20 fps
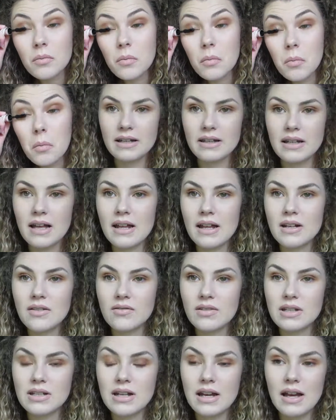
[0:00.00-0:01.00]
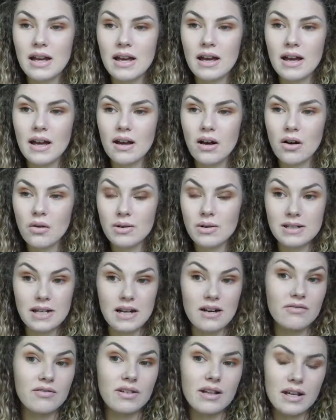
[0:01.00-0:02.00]
Like the end of the day, I always
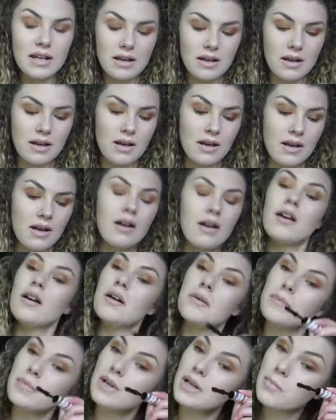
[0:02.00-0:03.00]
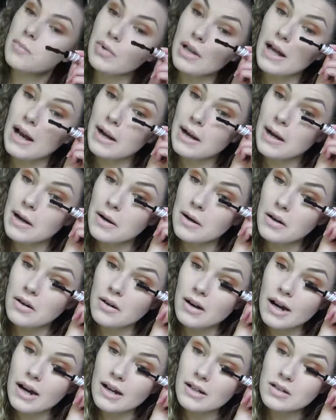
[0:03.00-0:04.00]
have like big black
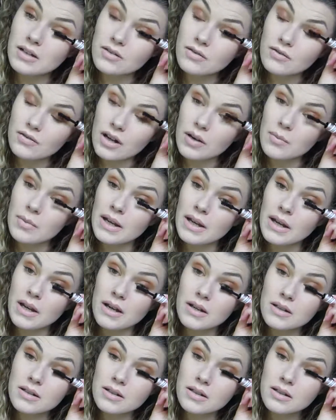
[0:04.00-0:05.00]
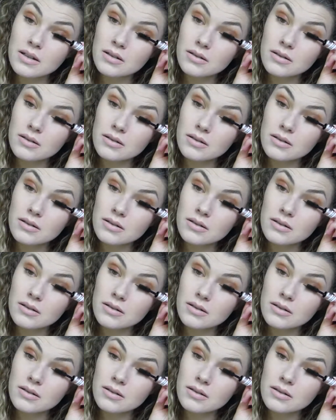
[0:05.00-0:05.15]
under eyes from it.